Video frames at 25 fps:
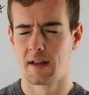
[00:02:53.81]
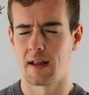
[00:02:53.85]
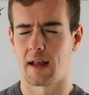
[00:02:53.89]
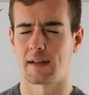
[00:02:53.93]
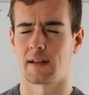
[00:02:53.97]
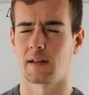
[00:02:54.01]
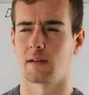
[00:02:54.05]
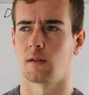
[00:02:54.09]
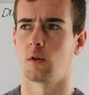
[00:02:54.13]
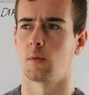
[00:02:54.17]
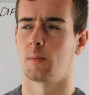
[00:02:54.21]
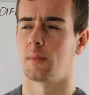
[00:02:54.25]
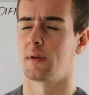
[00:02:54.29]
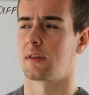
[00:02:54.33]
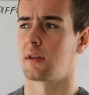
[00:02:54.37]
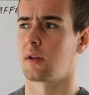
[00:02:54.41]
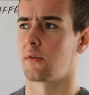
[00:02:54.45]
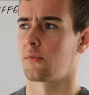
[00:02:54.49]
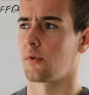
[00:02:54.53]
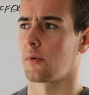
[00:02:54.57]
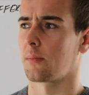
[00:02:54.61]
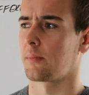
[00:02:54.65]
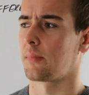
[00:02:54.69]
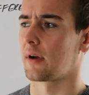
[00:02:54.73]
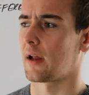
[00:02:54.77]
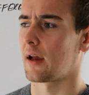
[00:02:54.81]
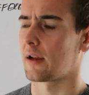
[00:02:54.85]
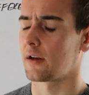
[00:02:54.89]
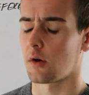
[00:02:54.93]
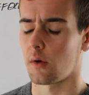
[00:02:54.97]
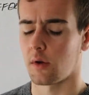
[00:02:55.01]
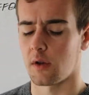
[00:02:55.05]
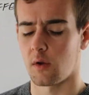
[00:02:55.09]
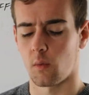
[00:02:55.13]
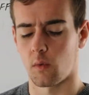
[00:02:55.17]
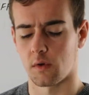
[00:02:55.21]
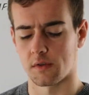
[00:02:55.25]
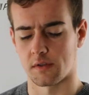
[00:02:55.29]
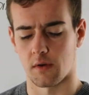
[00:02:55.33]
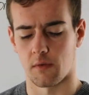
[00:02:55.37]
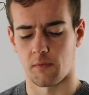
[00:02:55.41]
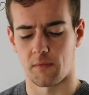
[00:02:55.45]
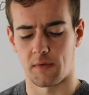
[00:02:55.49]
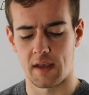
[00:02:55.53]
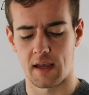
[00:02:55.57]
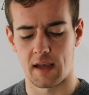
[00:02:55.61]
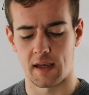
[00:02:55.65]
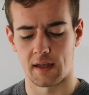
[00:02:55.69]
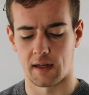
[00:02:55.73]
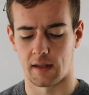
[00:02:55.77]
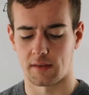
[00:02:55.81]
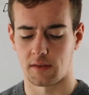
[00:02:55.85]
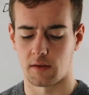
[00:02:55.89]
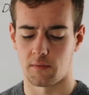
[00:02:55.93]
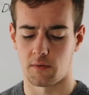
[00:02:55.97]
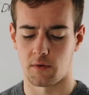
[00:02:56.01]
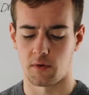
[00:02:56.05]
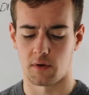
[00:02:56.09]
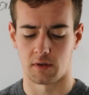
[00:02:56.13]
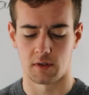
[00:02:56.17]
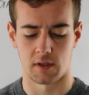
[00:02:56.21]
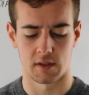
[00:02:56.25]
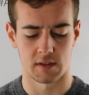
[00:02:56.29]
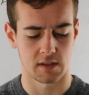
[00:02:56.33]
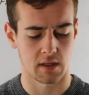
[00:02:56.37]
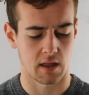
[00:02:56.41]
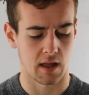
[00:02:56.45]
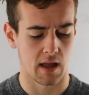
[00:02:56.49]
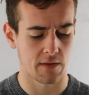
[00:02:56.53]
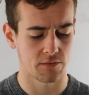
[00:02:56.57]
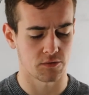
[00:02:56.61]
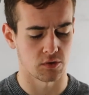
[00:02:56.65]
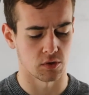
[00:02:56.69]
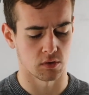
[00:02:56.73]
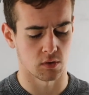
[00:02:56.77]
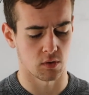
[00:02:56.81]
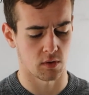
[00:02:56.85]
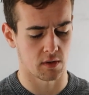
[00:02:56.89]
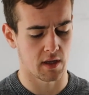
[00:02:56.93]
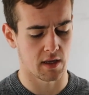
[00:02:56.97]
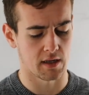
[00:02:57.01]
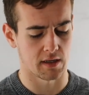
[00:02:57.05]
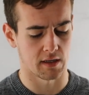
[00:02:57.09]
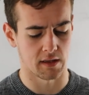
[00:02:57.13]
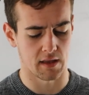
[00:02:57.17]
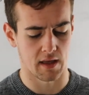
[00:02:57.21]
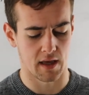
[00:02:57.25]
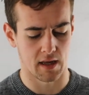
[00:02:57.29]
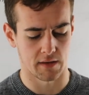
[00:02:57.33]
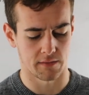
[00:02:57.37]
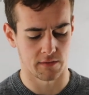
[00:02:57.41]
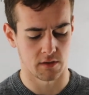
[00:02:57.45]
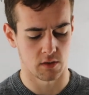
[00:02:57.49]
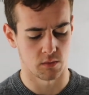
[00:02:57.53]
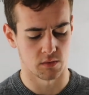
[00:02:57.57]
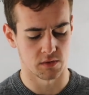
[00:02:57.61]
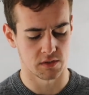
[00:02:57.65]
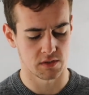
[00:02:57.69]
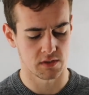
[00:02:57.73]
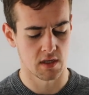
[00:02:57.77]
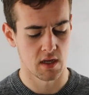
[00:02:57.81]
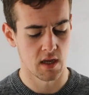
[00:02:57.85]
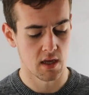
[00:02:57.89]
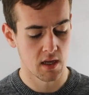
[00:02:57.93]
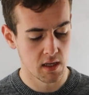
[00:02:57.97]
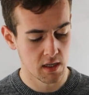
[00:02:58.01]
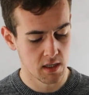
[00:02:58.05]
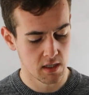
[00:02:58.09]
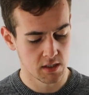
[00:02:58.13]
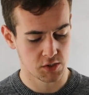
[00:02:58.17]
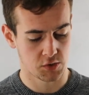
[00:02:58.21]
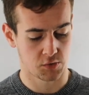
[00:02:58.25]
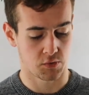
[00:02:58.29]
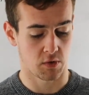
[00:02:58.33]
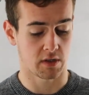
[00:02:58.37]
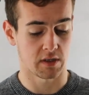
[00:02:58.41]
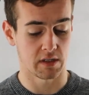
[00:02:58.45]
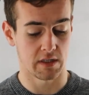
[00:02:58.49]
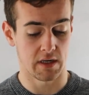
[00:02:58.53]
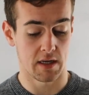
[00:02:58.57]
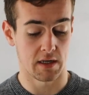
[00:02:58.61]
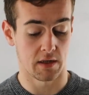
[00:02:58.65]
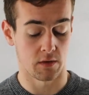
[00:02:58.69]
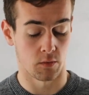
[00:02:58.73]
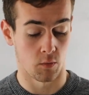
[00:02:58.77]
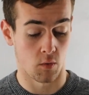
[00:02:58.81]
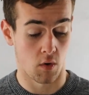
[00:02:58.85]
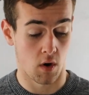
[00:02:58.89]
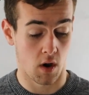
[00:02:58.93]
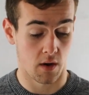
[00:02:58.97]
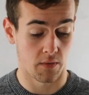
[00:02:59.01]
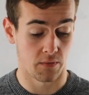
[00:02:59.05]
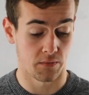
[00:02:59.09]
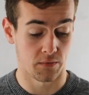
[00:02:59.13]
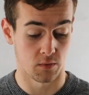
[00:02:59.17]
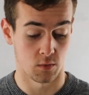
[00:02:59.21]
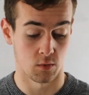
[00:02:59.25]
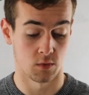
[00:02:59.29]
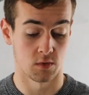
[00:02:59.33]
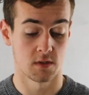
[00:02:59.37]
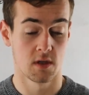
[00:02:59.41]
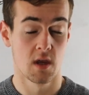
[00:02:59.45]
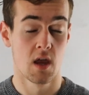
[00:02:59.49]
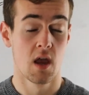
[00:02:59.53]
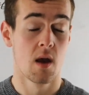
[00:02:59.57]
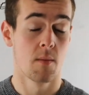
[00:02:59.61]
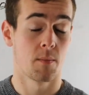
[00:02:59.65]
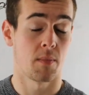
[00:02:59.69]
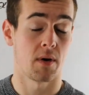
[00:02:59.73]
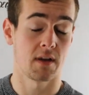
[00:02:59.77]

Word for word: That's a little bit different, but I know he was a vegan at the very least. I'll have to look into that if he was strictly eating raw foods.